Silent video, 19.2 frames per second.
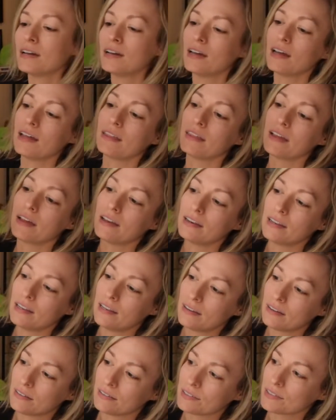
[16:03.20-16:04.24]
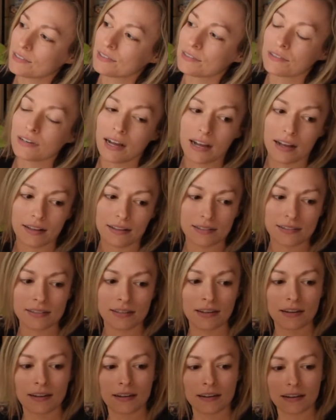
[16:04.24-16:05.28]
And then he also has
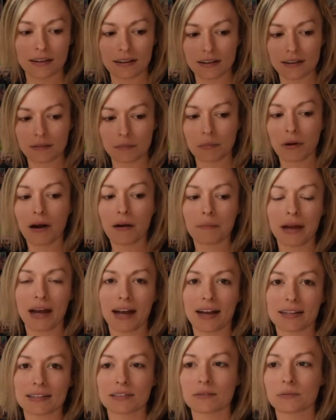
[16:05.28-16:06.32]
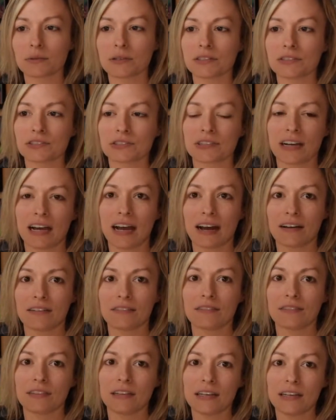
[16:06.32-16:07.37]
paw pads, which have
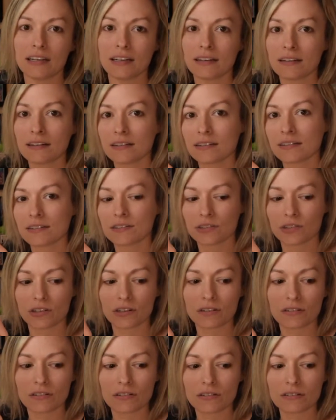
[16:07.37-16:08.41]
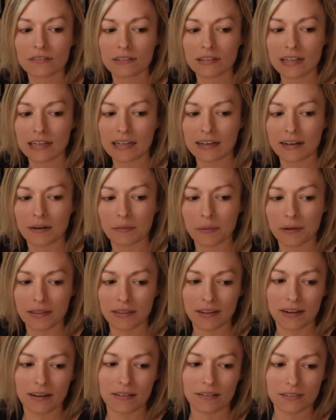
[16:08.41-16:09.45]
the circle here, but
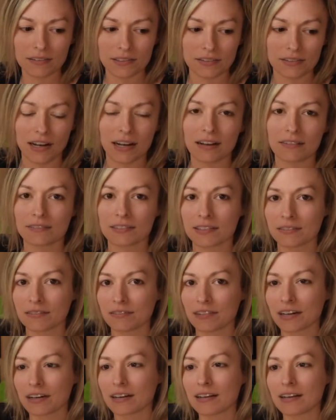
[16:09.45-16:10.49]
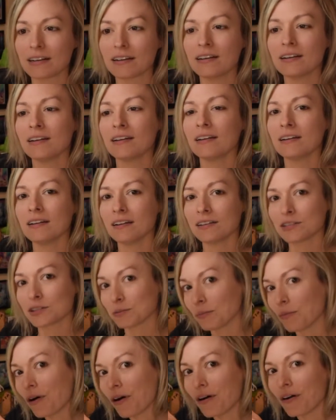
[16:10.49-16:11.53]
then also have some very
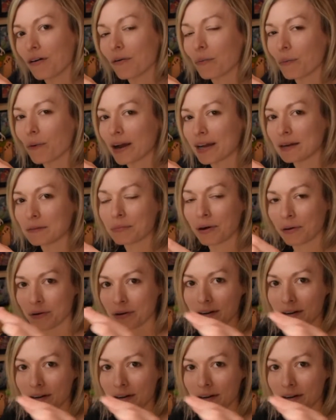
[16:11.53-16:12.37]
small white polka